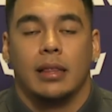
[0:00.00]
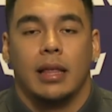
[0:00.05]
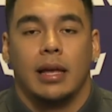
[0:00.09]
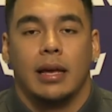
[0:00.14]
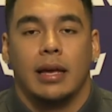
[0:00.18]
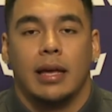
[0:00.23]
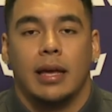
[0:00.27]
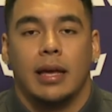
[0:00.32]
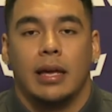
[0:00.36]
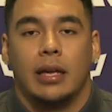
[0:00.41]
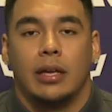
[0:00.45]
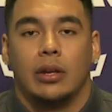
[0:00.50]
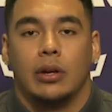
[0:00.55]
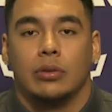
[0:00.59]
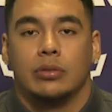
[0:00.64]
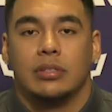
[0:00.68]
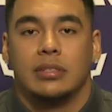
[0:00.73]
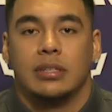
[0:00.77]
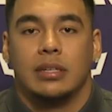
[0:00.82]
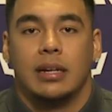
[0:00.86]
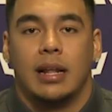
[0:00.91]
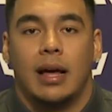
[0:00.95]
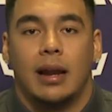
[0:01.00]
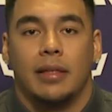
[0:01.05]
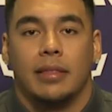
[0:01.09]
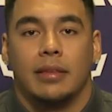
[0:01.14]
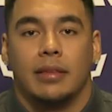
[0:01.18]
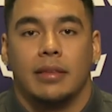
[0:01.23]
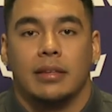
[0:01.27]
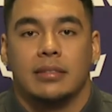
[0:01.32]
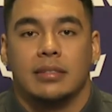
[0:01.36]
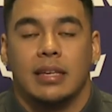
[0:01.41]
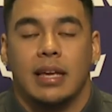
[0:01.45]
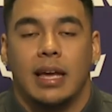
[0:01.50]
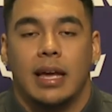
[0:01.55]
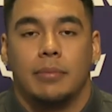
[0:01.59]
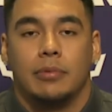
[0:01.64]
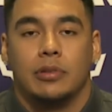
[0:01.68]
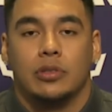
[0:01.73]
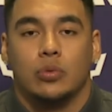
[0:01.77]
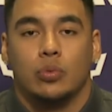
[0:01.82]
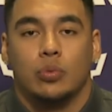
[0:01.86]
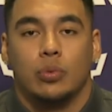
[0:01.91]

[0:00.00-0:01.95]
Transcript: Like, hey, you know, sitting out of this game is